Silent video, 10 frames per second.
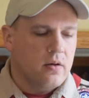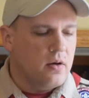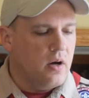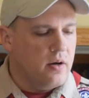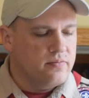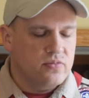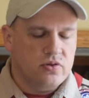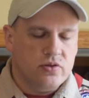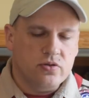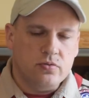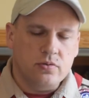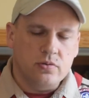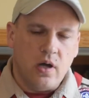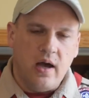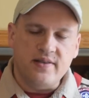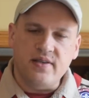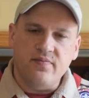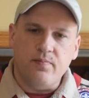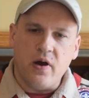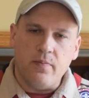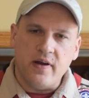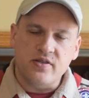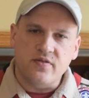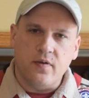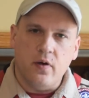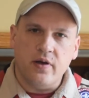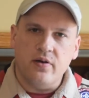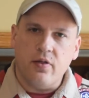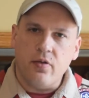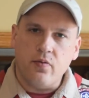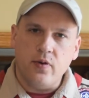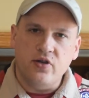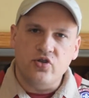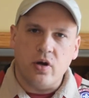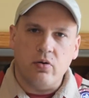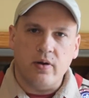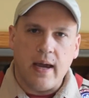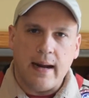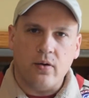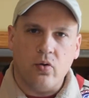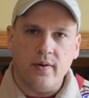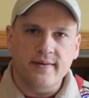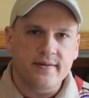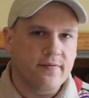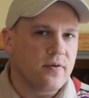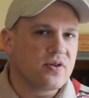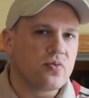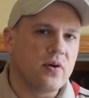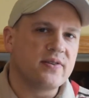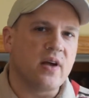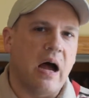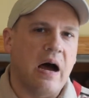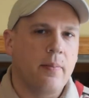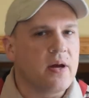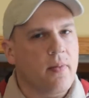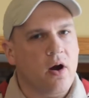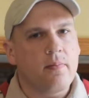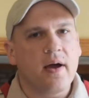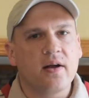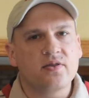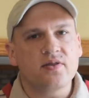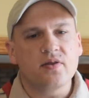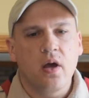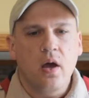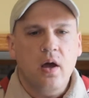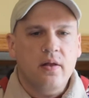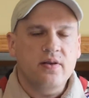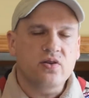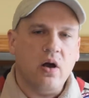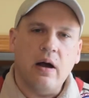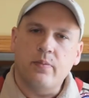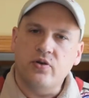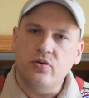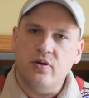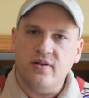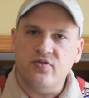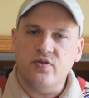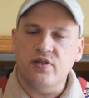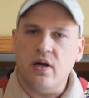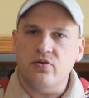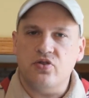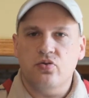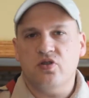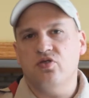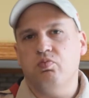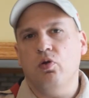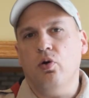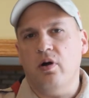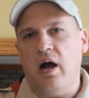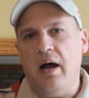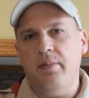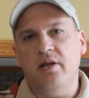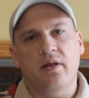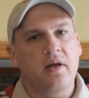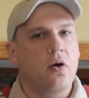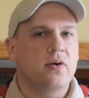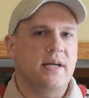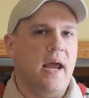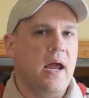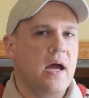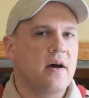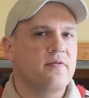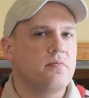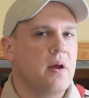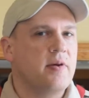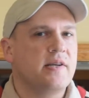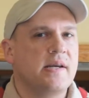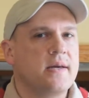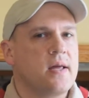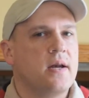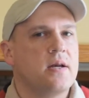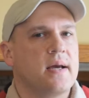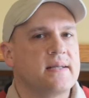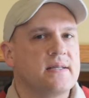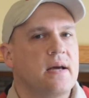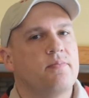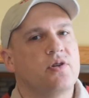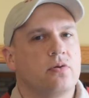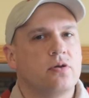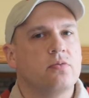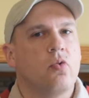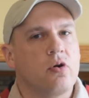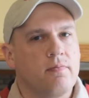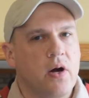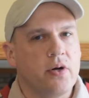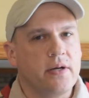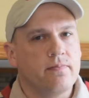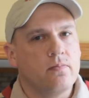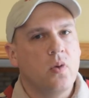I see merit badges falling into three general categories. The first one is hobby merit badges. These are opportunities for Scouts to explore a hobby that they already have and maybe take that next step to learn more about it,